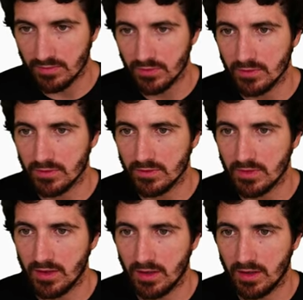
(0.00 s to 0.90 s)
put
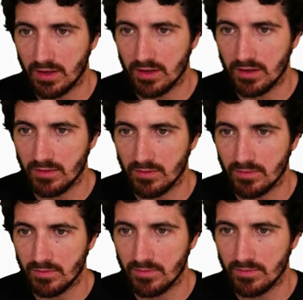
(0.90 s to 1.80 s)
a
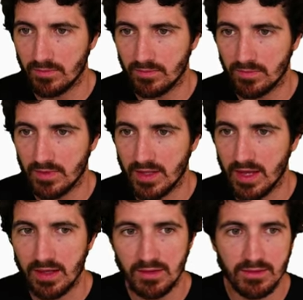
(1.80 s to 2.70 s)

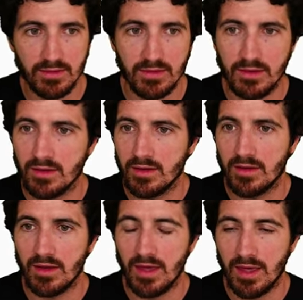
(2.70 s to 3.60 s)
date.
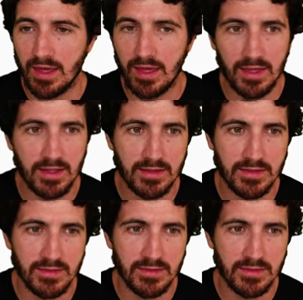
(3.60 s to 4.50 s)

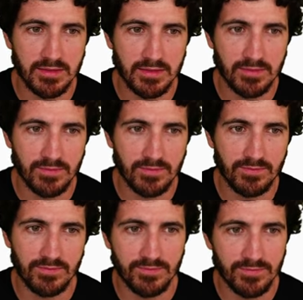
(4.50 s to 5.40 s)
And
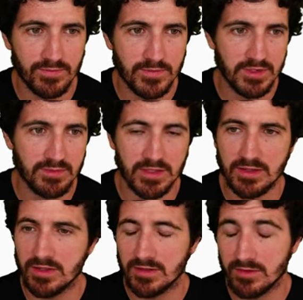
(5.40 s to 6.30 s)
seems
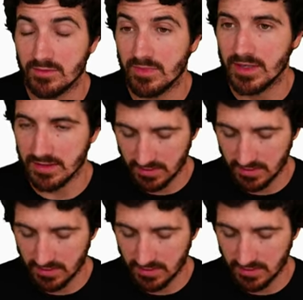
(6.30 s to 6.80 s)
like there's some bug